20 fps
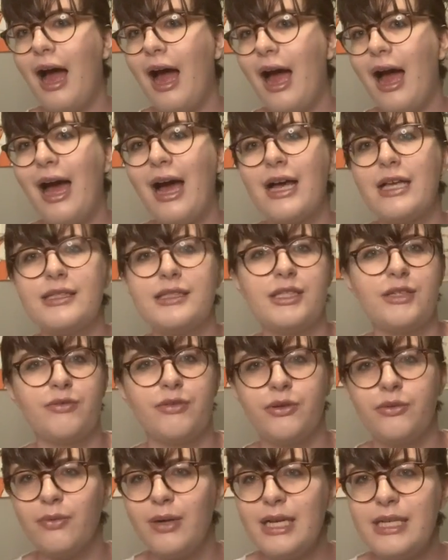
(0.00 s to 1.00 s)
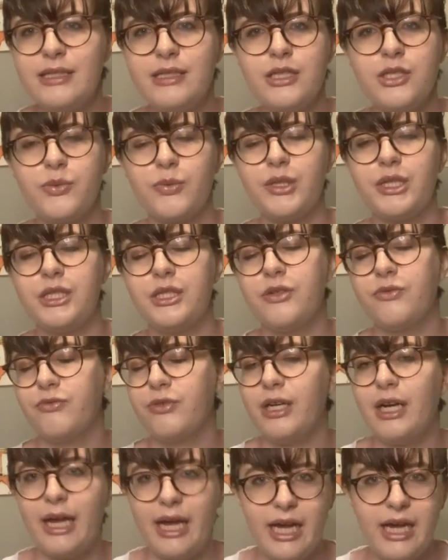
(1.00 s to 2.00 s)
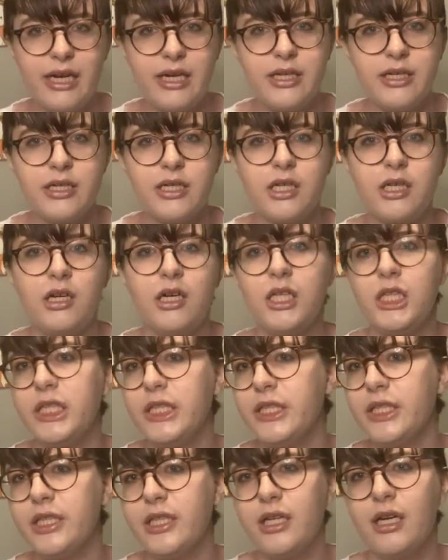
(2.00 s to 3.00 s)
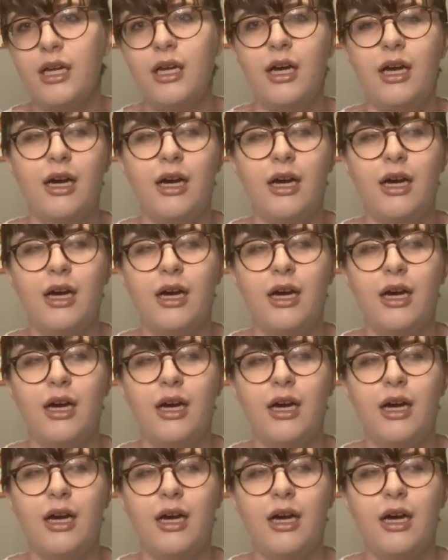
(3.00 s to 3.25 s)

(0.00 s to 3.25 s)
as different races with different hair color,